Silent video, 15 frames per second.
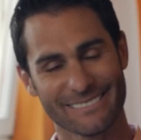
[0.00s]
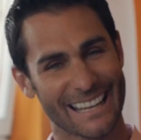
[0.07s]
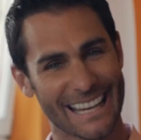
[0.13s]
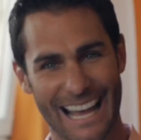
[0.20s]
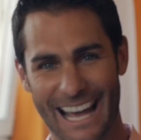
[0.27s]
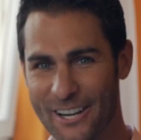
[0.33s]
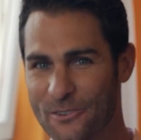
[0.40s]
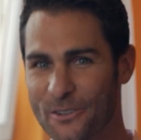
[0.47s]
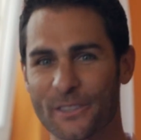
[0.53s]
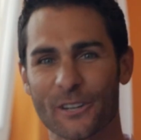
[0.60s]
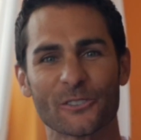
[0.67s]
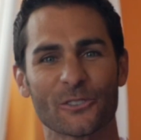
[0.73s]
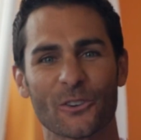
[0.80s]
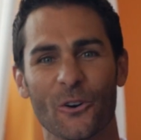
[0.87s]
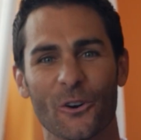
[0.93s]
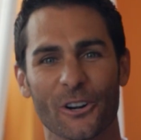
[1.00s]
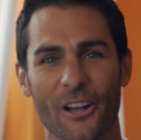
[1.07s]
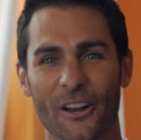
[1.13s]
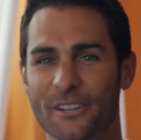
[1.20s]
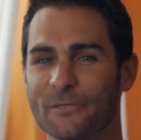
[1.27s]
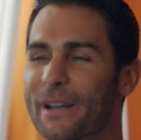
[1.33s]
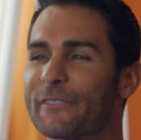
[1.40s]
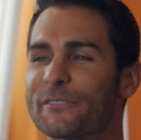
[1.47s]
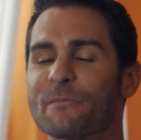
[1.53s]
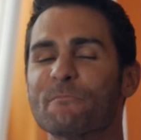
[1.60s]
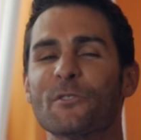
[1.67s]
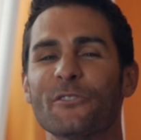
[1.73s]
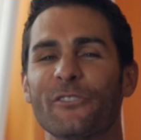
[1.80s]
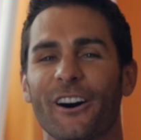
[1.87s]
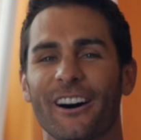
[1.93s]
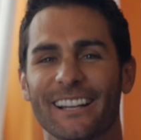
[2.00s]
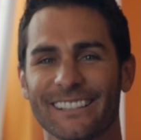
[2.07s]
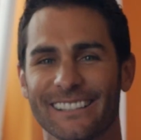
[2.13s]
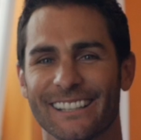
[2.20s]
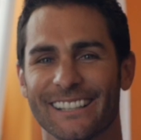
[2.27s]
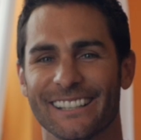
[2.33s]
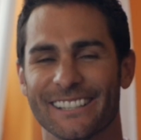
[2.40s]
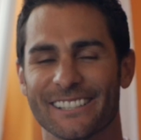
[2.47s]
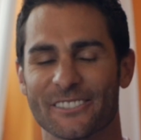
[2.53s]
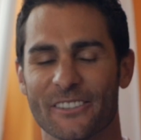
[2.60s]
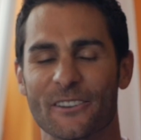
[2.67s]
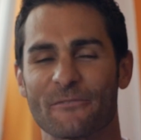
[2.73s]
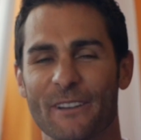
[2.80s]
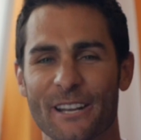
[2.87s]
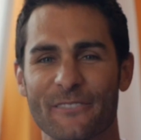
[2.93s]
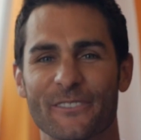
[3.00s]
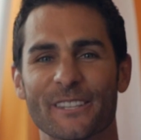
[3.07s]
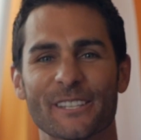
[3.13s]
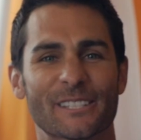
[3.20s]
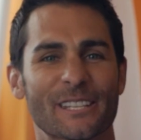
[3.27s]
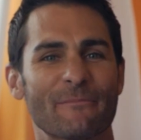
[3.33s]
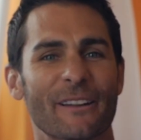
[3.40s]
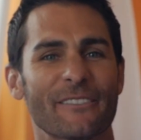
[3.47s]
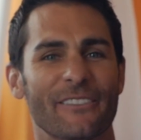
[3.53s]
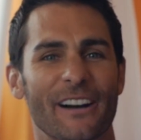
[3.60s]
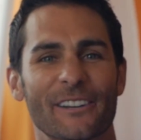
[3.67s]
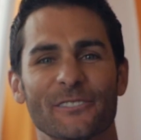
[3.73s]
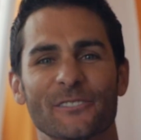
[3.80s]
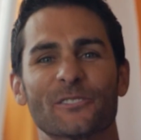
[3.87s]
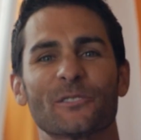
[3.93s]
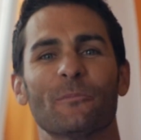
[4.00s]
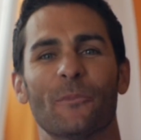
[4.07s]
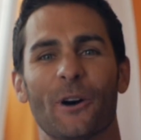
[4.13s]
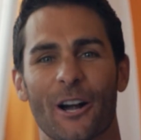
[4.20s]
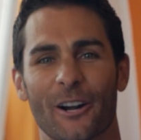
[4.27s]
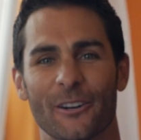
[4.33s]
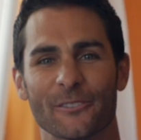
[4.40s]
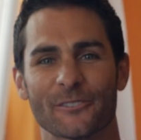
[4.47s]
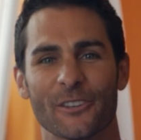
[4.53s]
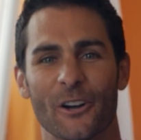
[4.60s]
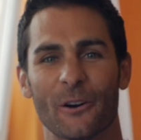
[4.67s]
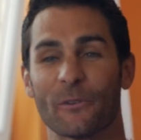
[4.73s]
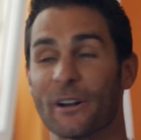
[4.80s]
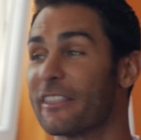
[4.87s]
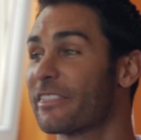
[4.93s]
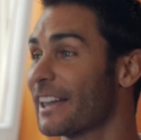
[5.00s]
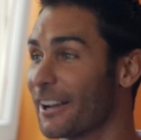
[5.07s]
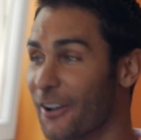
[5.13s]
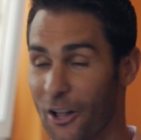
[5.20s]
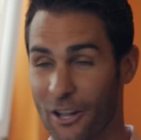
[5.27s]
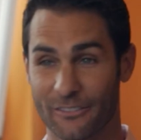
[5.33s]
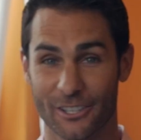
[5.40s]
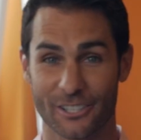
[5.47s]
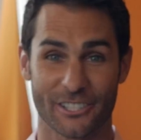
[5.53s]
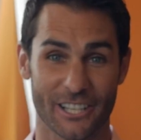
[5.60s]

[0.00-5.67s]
They got to know what their score are, and we have to move on so they're ready for the semifinals tomorrow. So I want to thank all of our